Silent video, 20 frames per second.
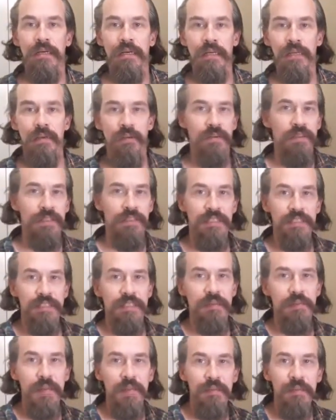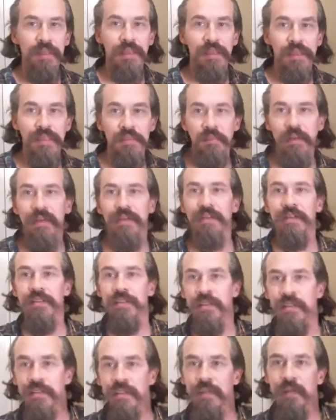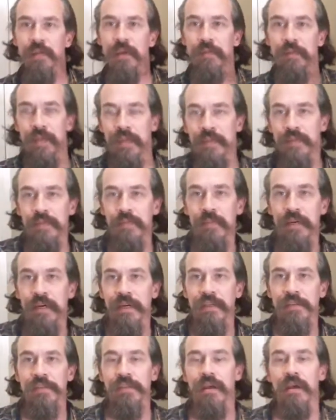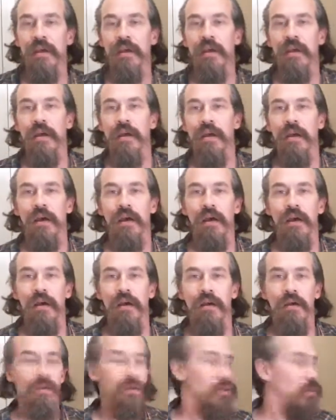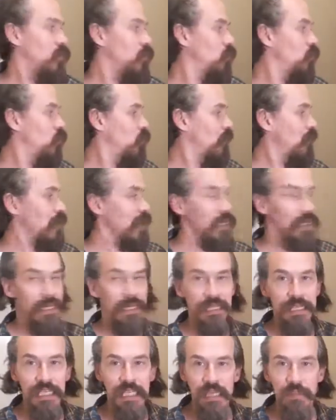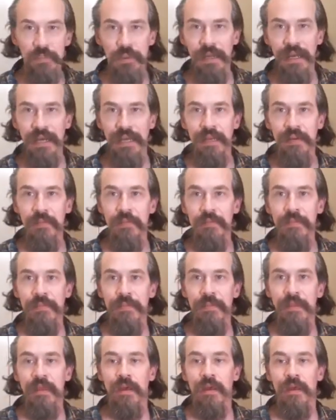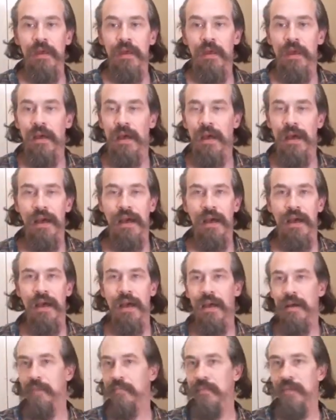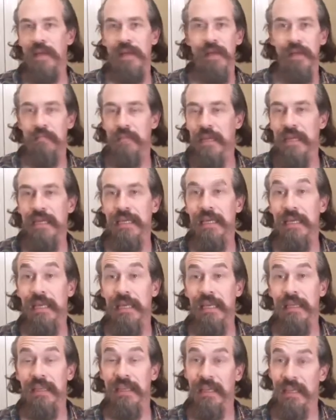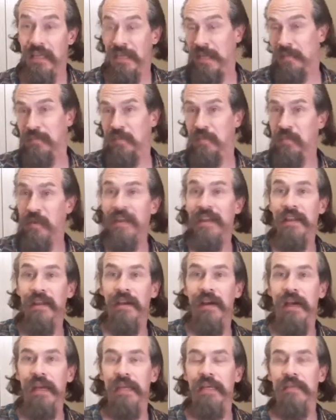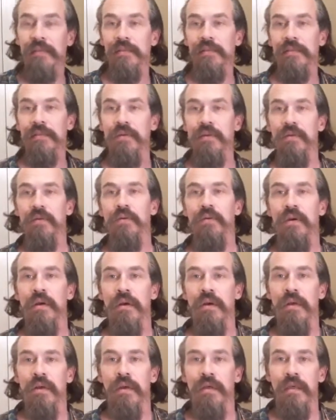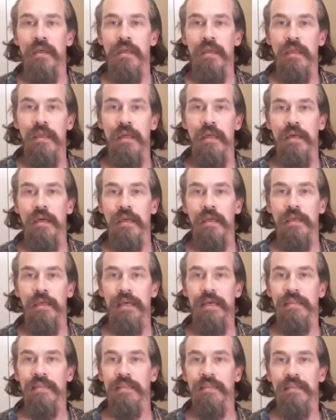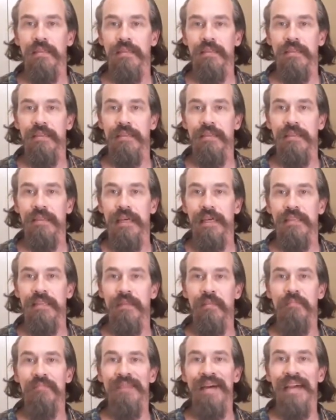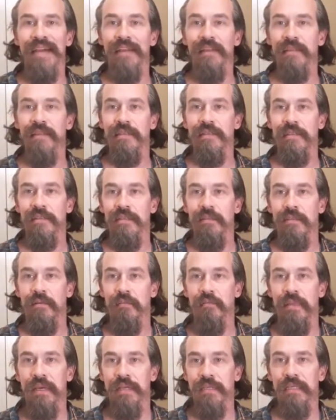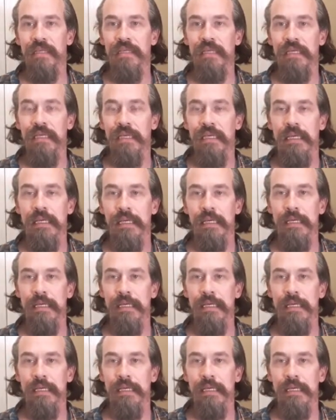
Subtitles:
this is going to make me this much, this is going to make me this much. When I keep an item, I'm not making anything and I'm spending on it. So that's a minus, basically.